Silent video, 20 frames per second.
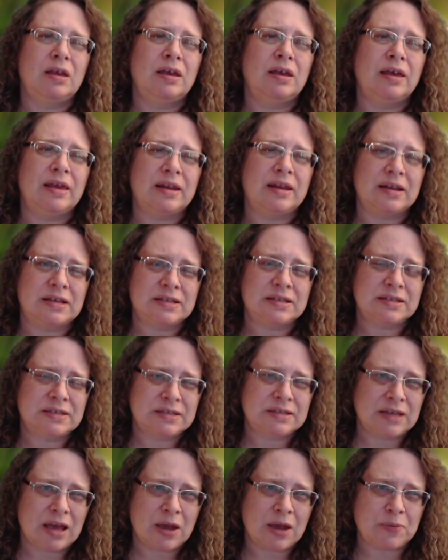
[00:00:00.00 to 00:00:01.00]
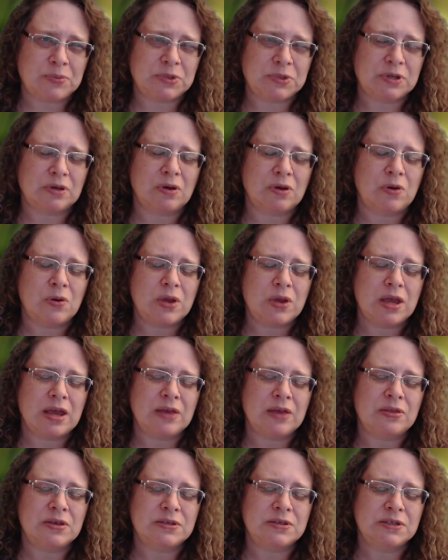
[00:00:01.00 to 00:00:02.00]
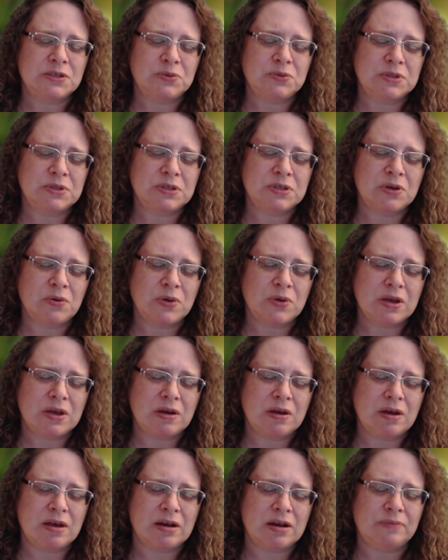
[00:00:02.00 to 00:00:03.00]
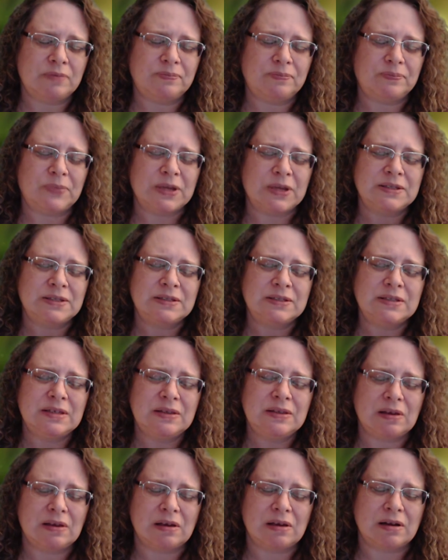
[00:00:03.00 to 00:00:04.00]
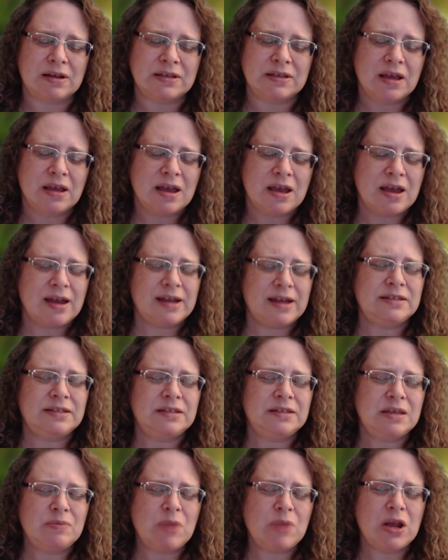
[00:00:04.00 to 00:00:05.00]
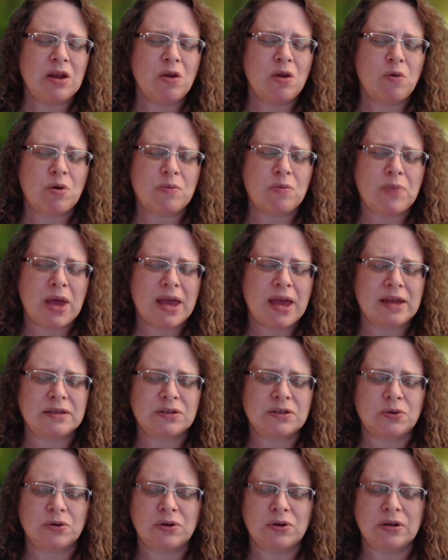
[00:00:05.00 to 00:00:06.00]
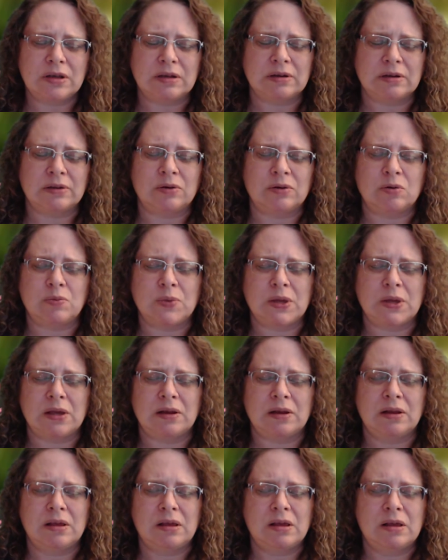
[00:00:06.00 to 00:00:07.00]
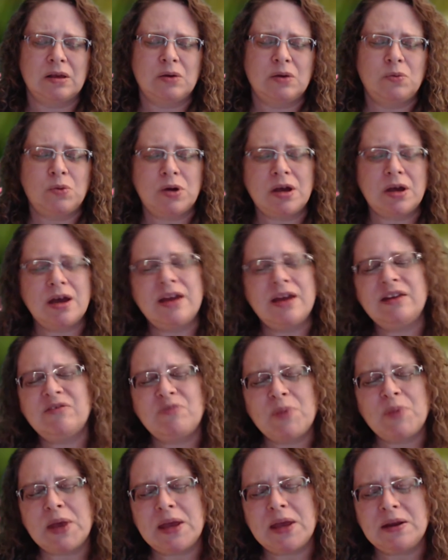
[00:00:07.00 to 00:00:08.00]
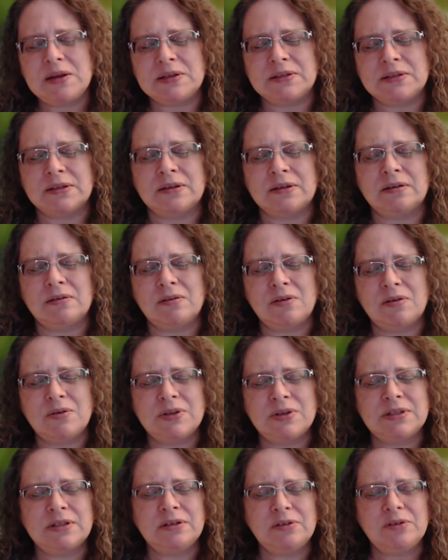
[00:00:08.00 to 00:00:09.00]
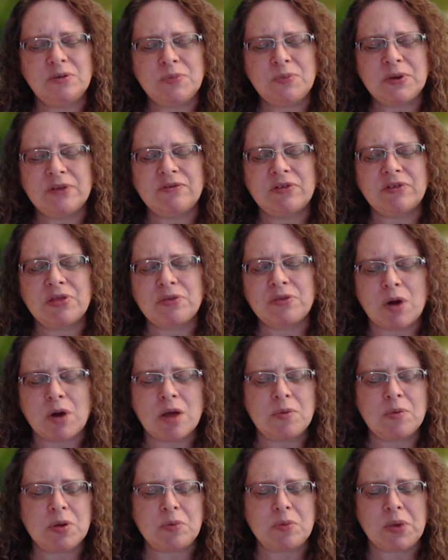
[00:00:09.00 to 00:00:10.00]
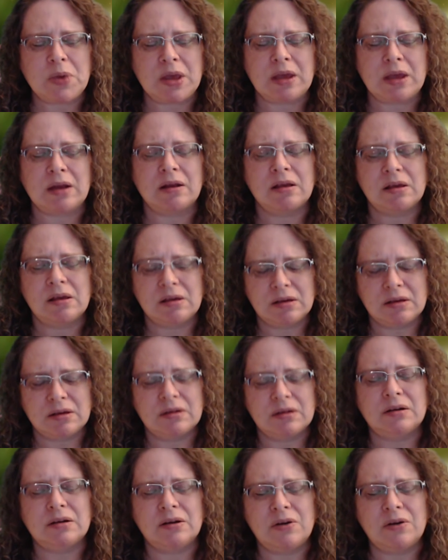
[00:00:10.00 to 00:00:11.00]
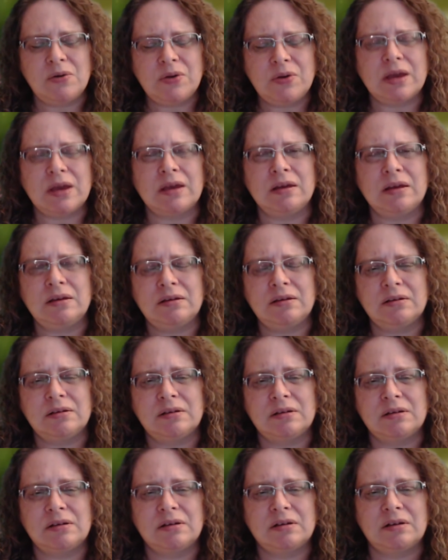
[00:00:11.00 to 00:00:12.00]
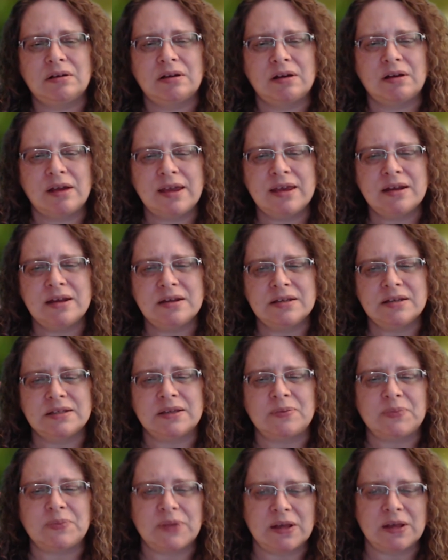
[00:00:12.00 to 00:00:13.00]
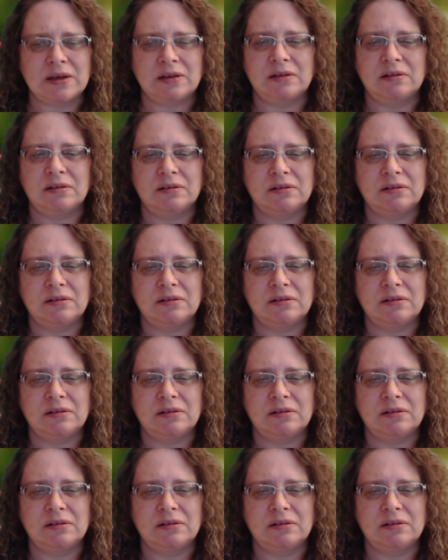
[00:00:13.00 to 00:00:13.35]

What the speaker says: and accept, okay, this is what's going on. I see that. I see my lower back's hurting a little bit. What kind of pain is it? Oh, it's a little bit of a throbbing pain. Okay, I can accept that.